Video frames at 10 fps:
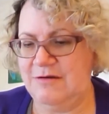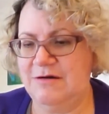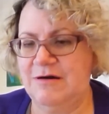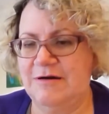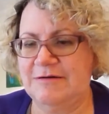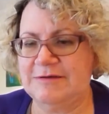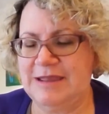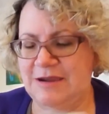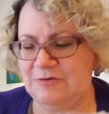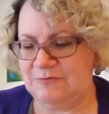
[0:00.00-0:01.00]
on
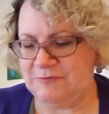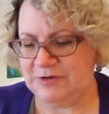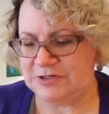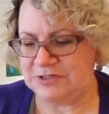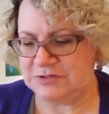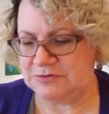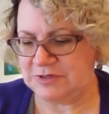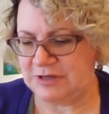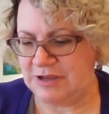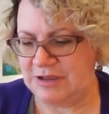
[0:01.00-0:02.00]
how it finishes
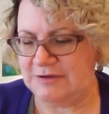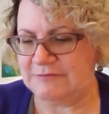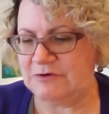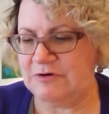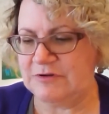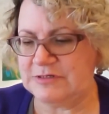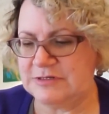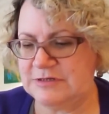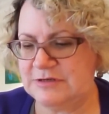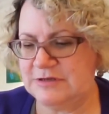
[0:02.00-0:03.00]
looking, I've got
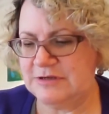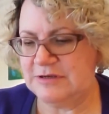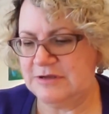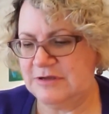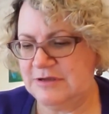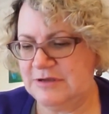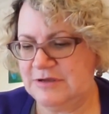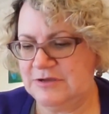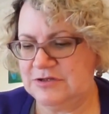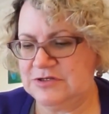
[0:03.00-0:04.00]

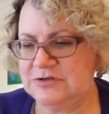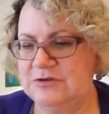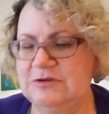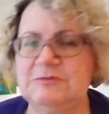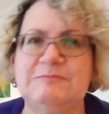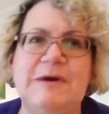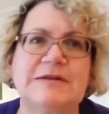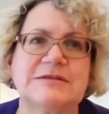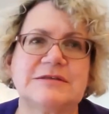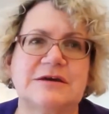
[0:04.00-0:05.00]
2
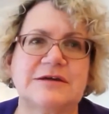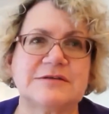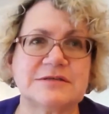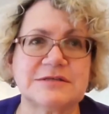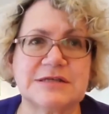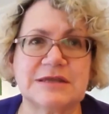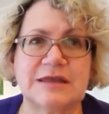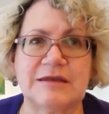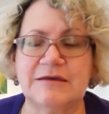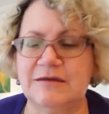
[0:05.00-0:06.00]
button sizes
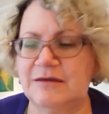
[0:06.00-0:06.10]
here.